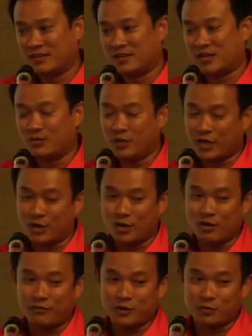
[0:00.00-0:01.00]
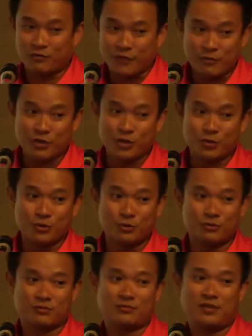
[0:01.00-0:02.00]
to ferry
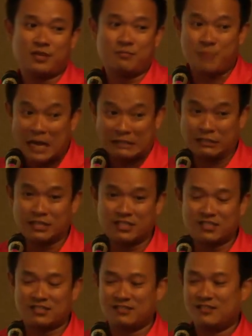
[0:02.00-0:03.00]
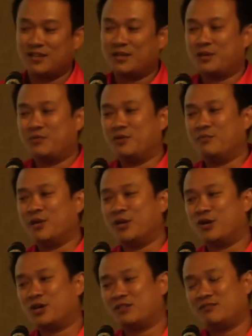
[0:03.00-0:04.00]
you in buses. We may
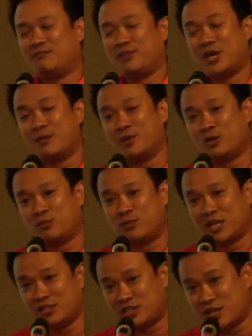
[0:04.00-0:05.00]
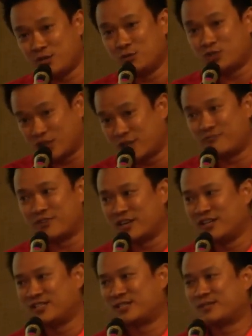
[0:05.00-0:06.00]
not be able to belanja you chicken
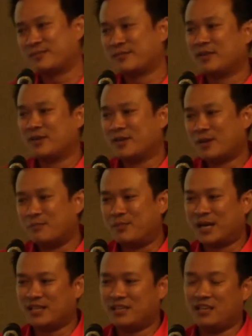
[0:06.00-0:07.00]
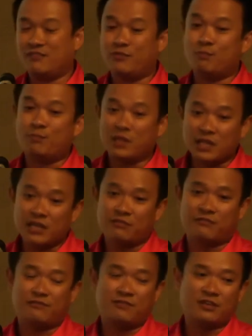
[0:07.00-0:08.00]
rice. But if you
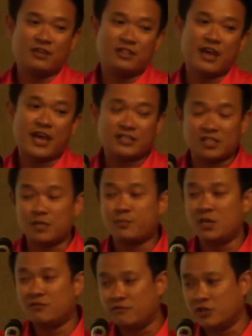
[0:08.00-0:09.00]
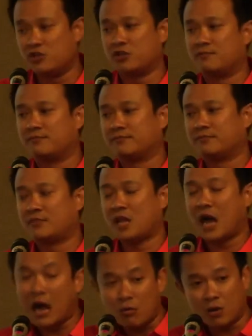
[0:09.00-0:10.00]
believe in the SDP vision,
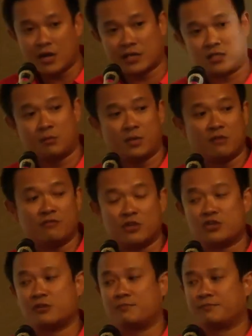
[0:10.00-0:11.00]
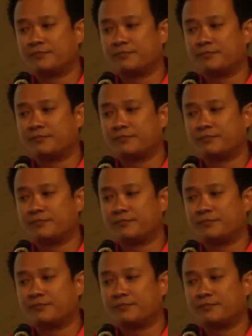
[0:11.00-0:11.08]
our SDP vision,